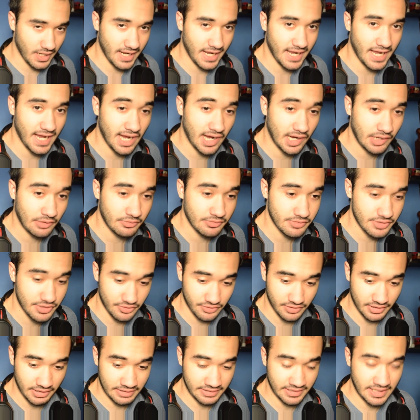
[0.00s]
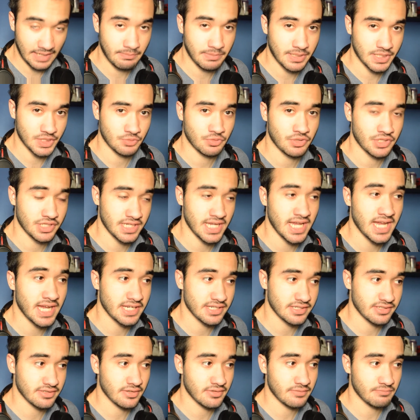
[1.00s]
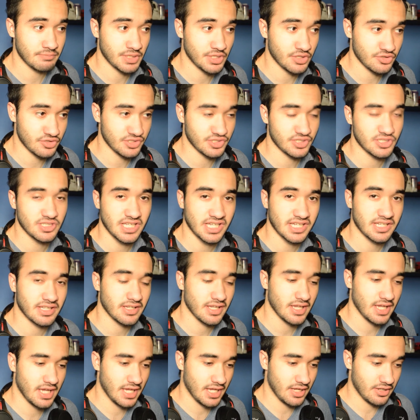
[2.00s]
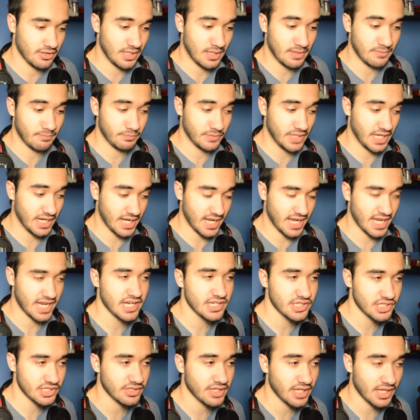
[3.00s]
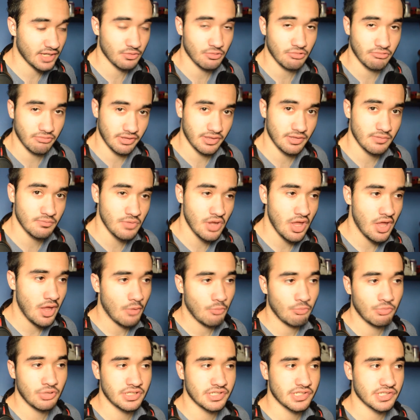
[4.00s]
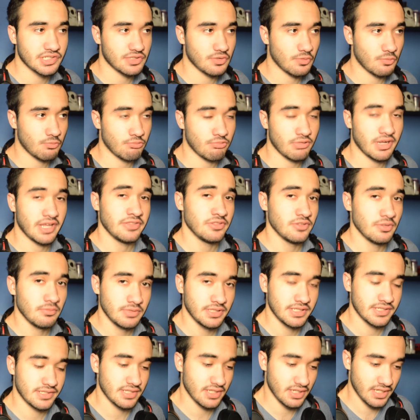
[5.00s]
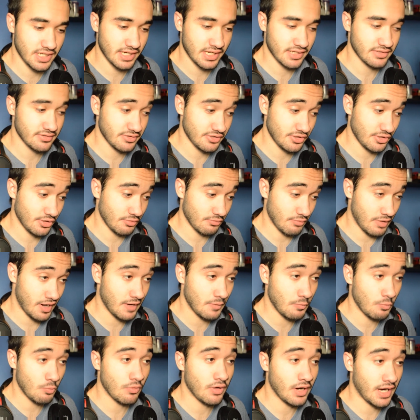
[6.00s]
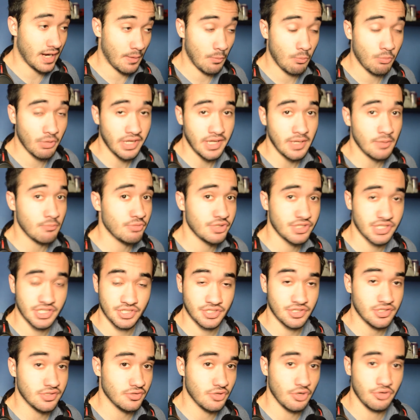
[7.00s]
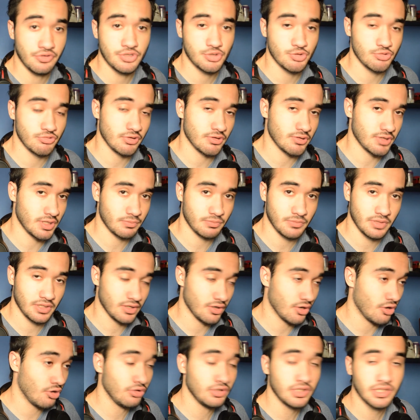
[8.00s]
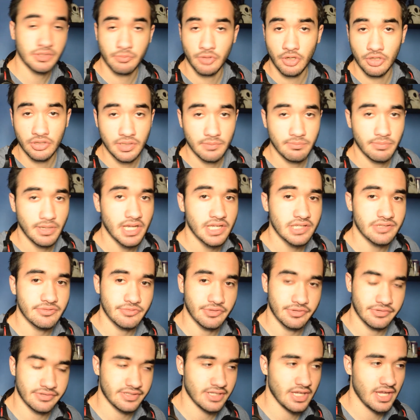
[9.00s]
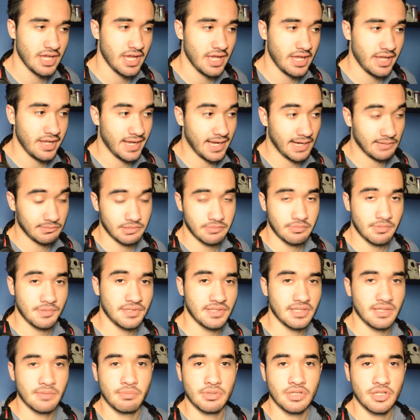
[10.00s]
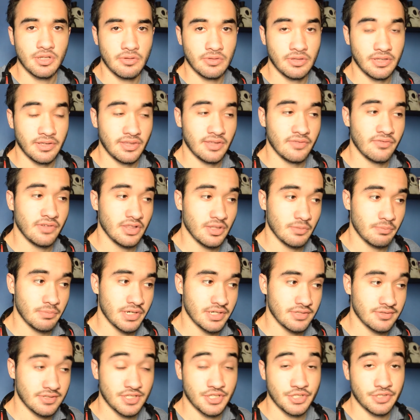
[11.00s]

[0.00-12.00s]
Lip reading: how that password is hashed, because it's like that hashing algorithm will just randomly select, a way in which it's going to encrypt all the passwords. However, the developers,